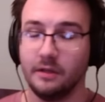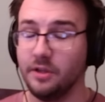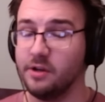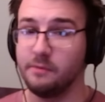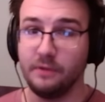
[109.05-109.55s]
A
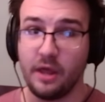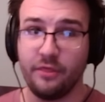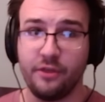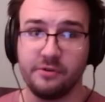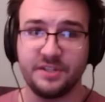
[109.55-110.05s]
little
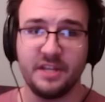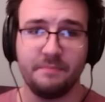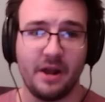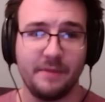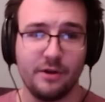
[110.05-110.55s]
bloodthirsty,
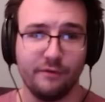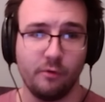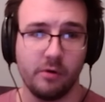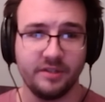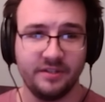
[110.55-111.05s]
but I'm here
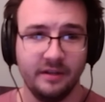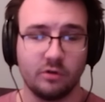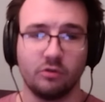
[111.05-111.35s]
for it.